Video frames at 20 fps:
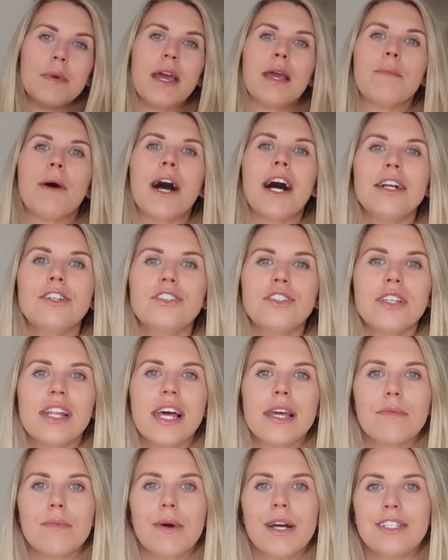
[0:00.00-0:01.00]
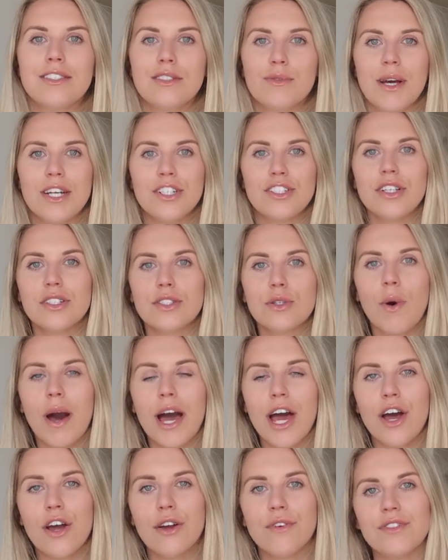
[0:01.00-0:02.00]
me but i just like my sweatshirts
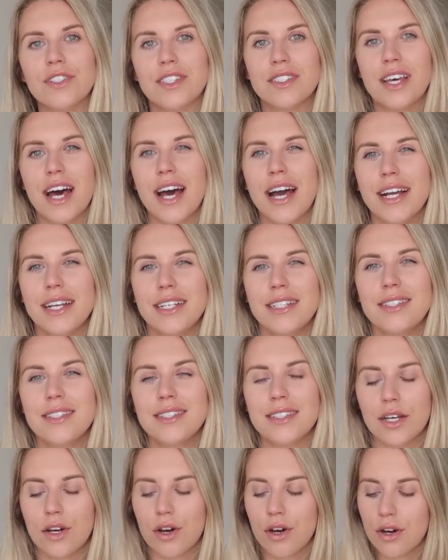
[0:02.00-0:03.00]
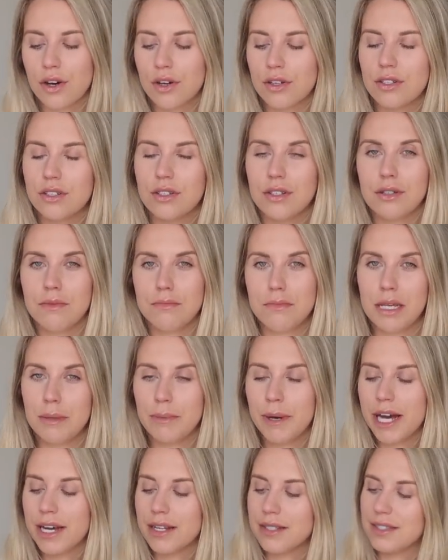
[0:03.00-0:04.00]
quite oversized on
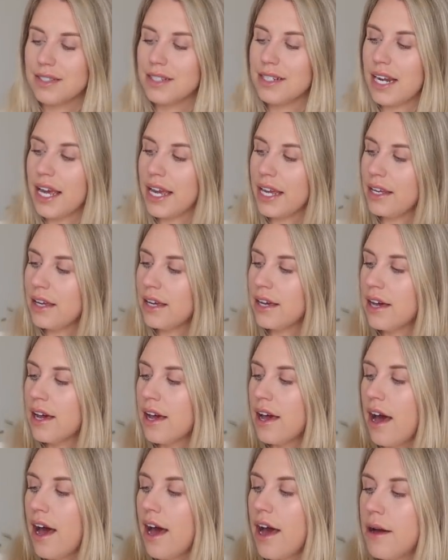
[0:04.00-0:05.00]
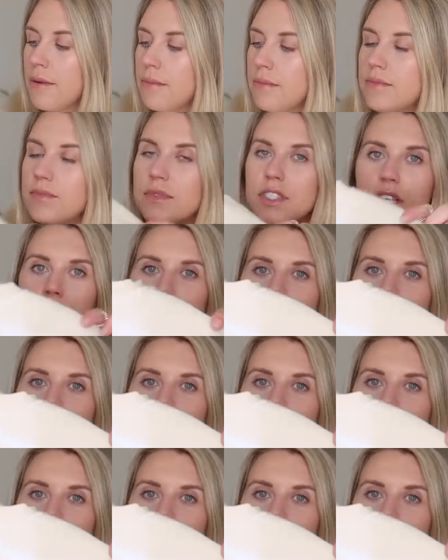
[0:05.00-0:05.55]
me personally um so